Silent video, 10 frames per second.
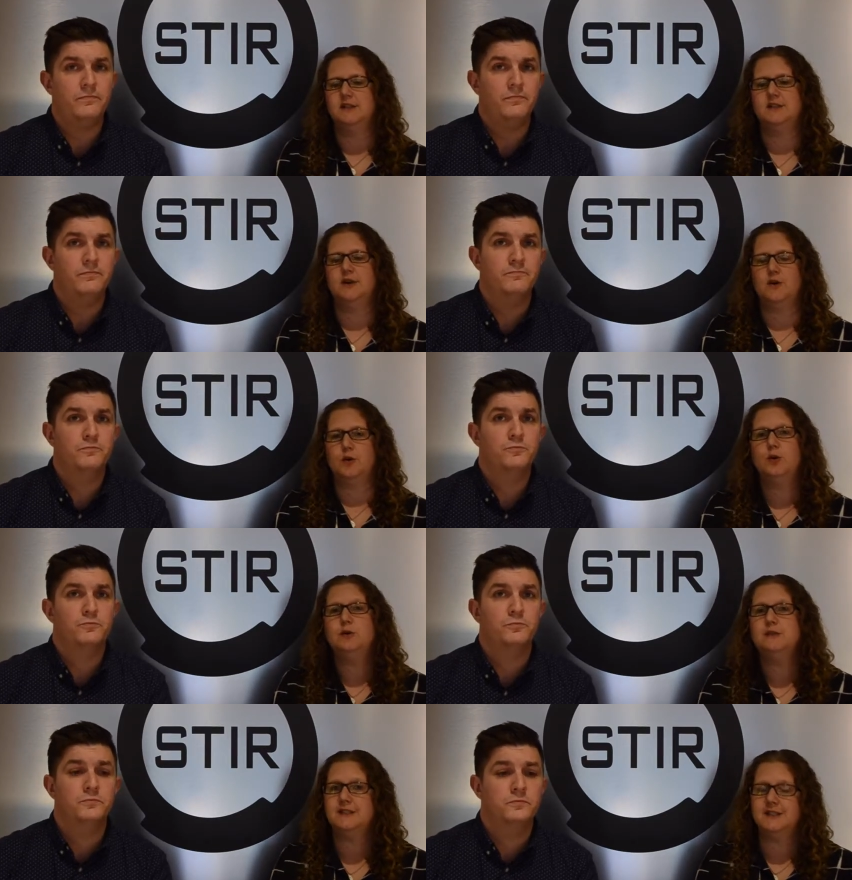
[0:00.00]
Speaker 1: So
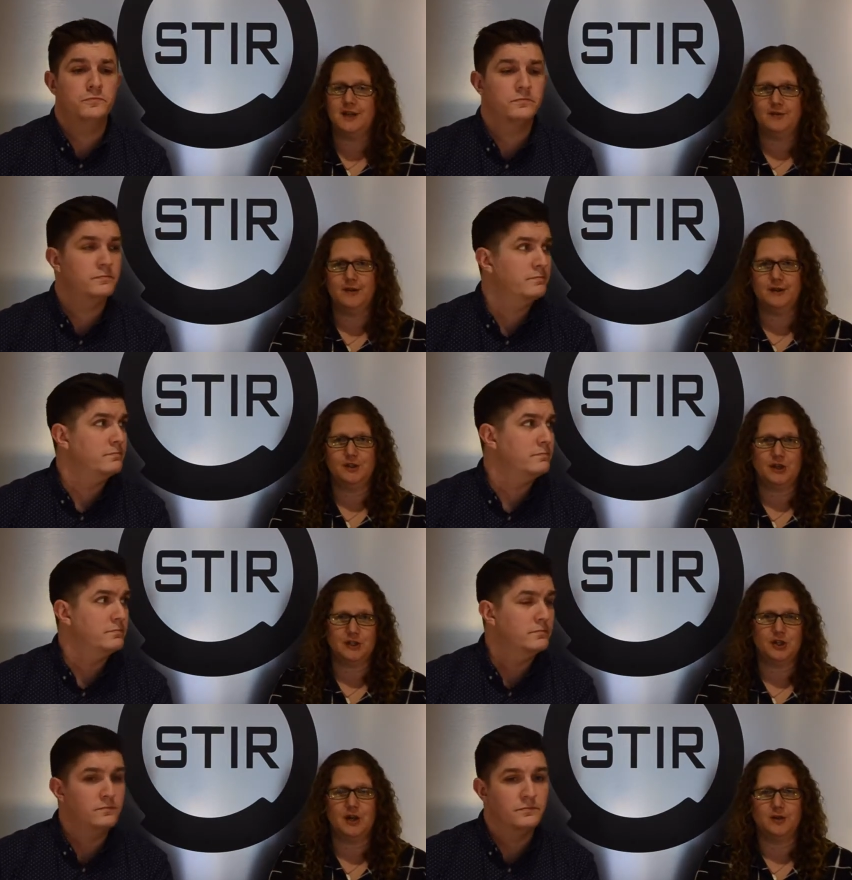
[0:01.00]
who doesn't love a good
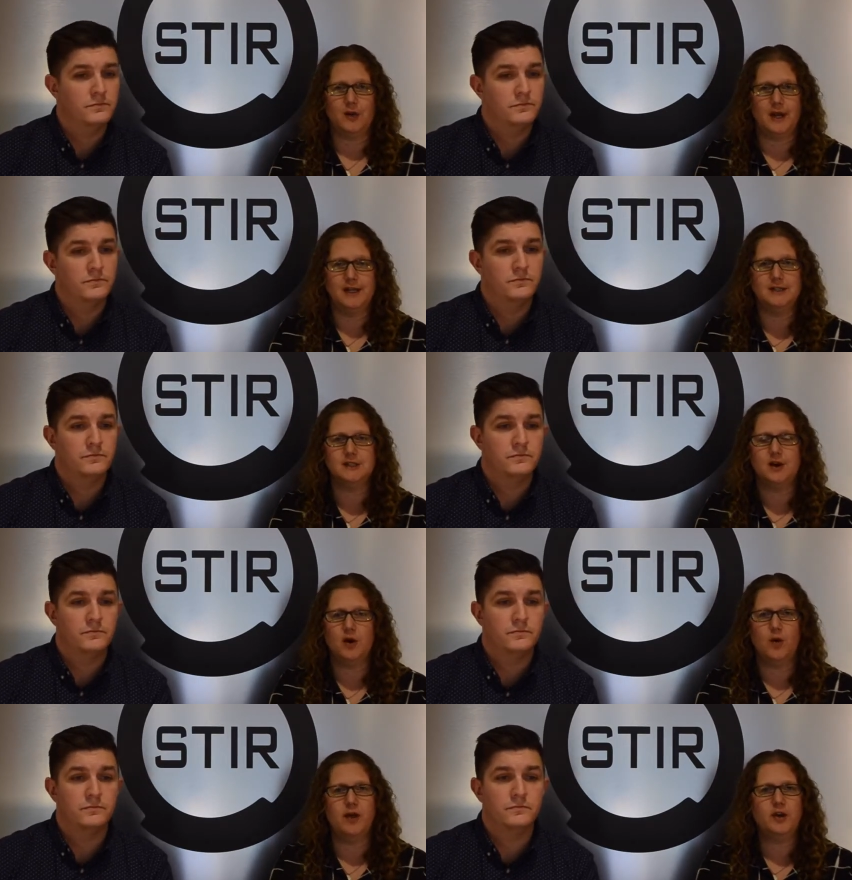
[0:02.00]
treasure hunt, right?
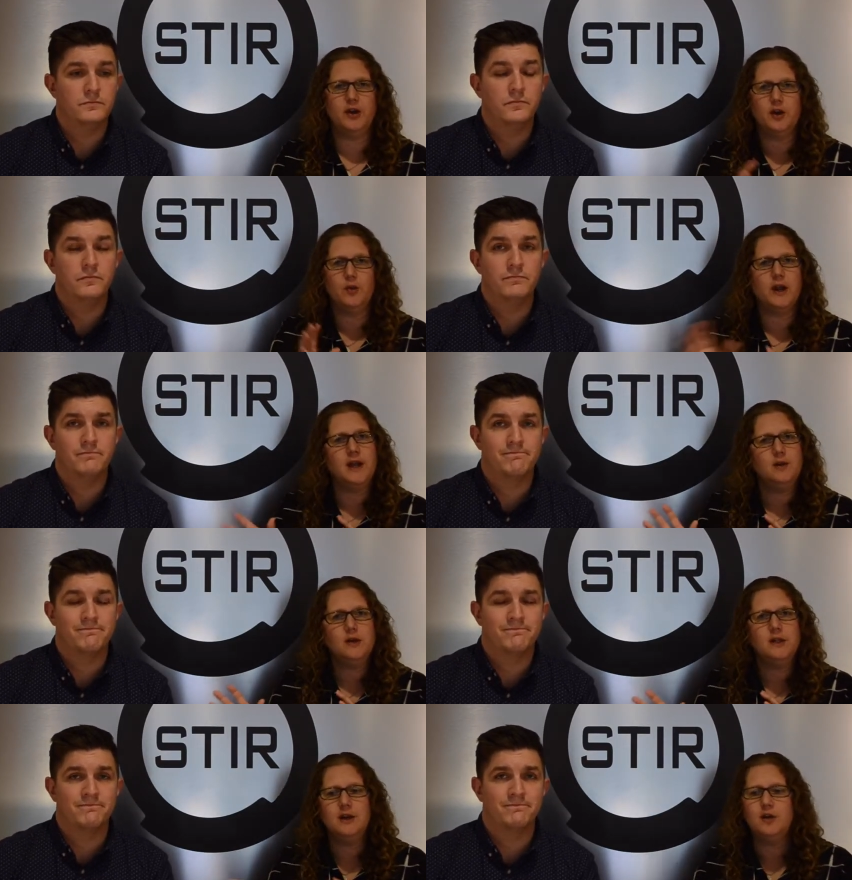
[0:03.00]
So whether you're One-Eyed
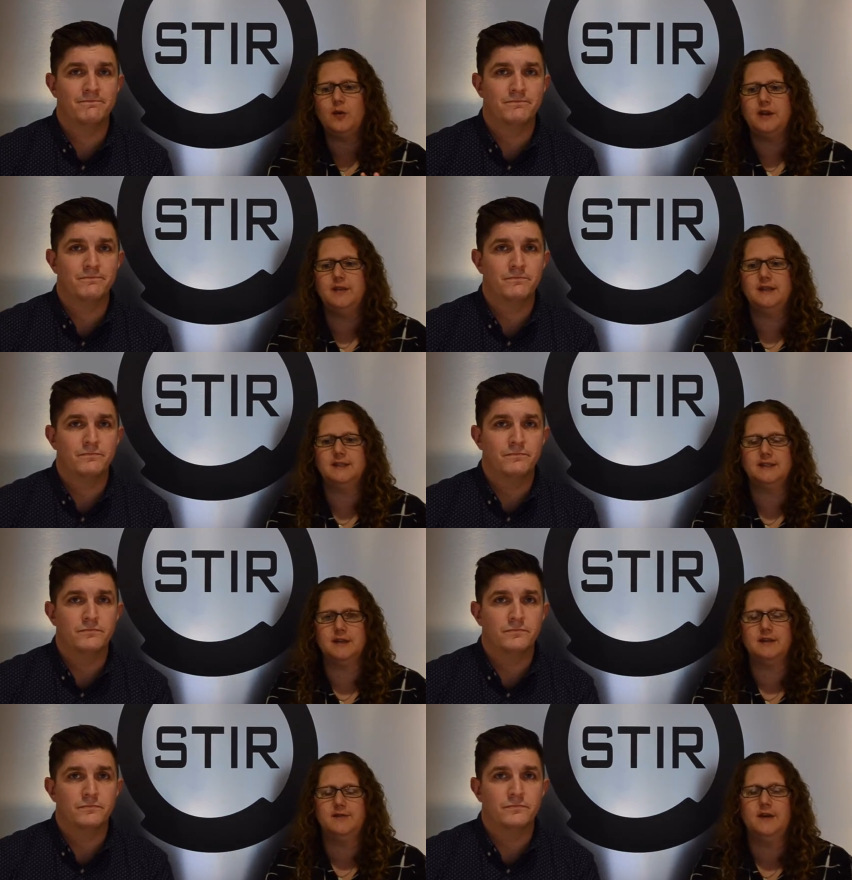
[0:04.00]
Willie or one of these
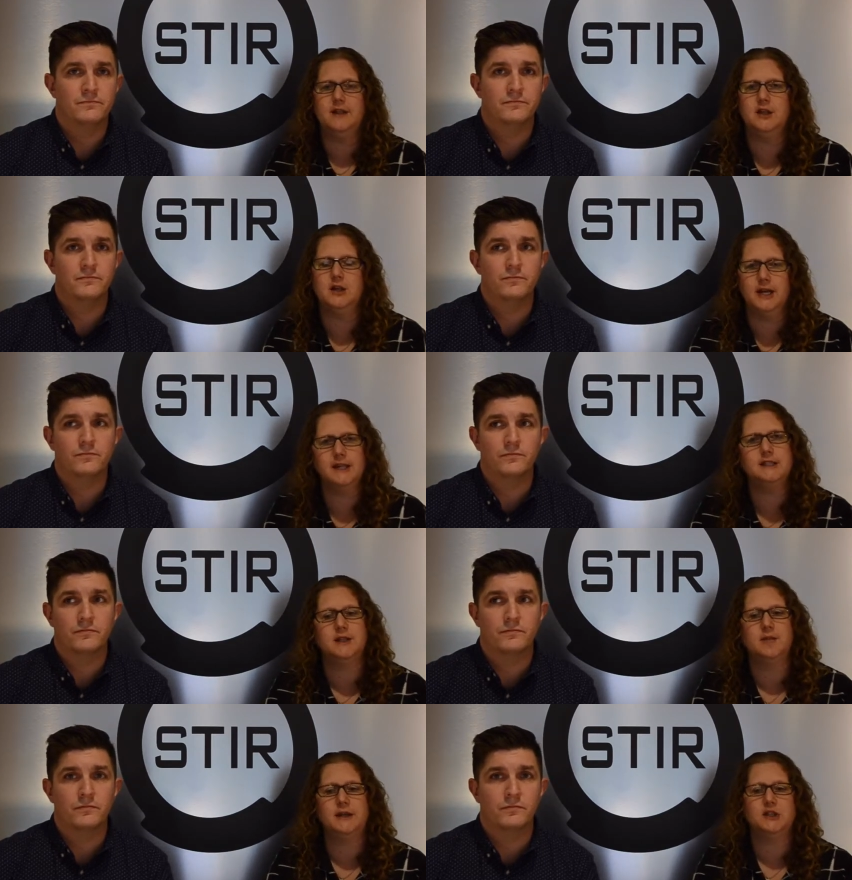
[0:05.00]
fun little kids
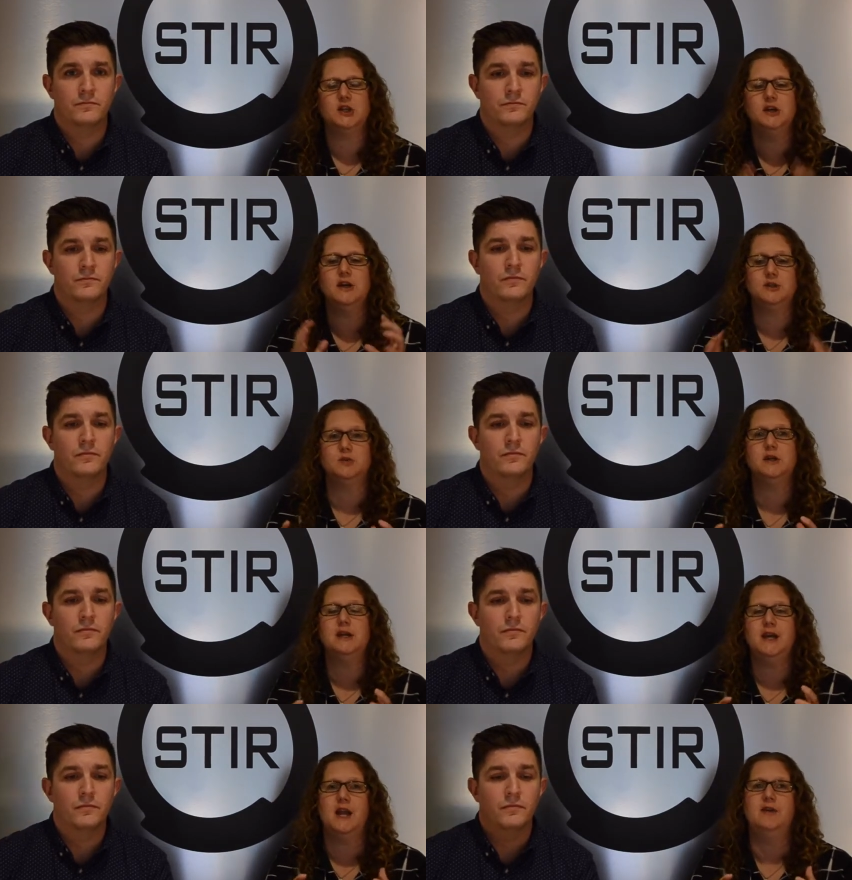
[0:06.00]
in the picture, it's
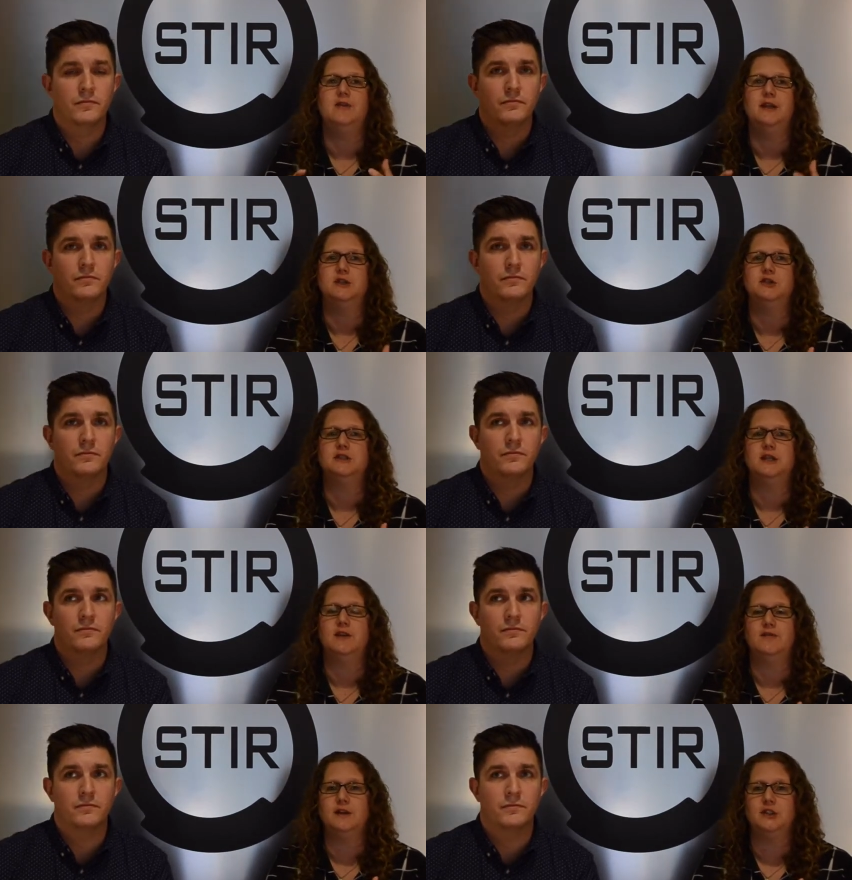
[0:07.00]
really kind of an interesting
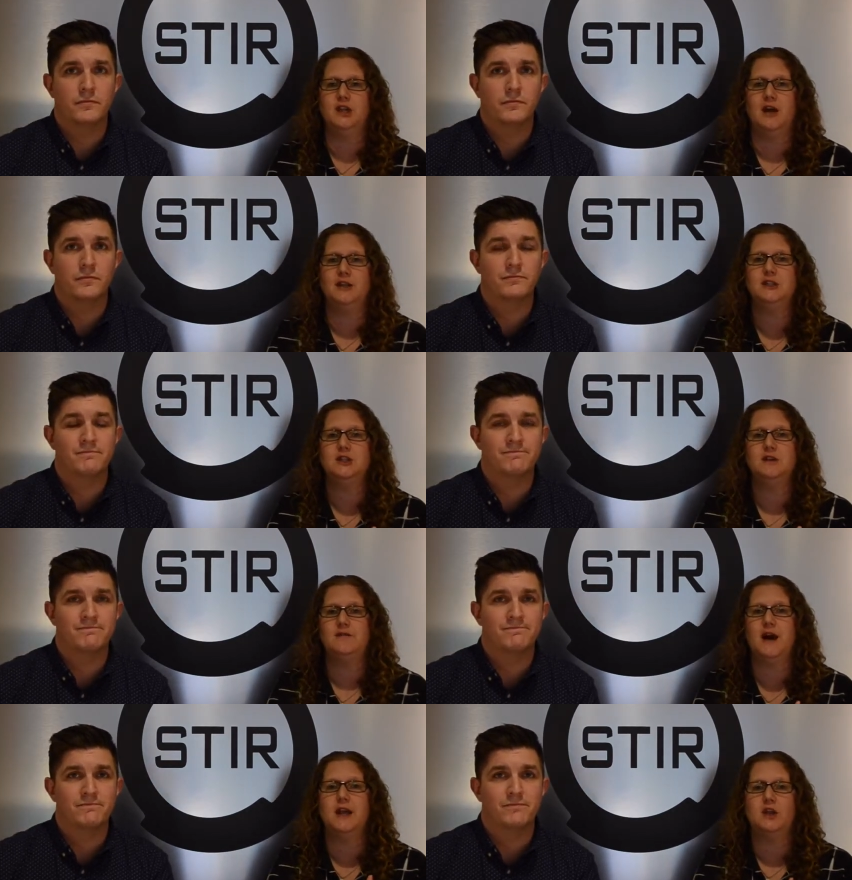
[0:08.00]
and fun challenge to
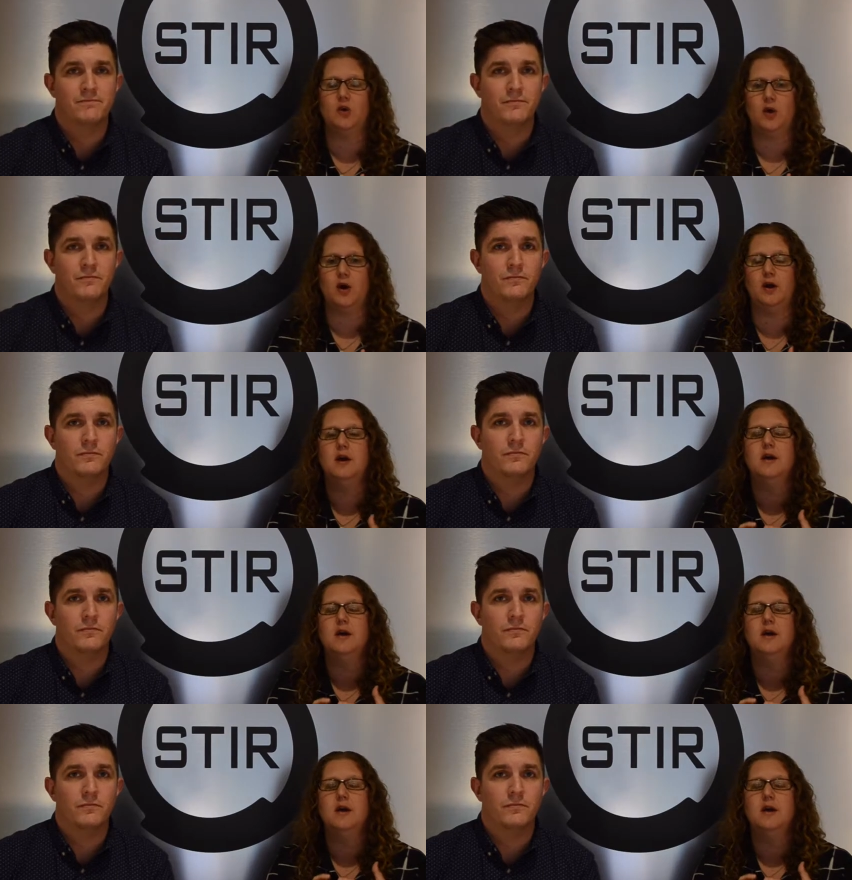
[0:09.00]
find your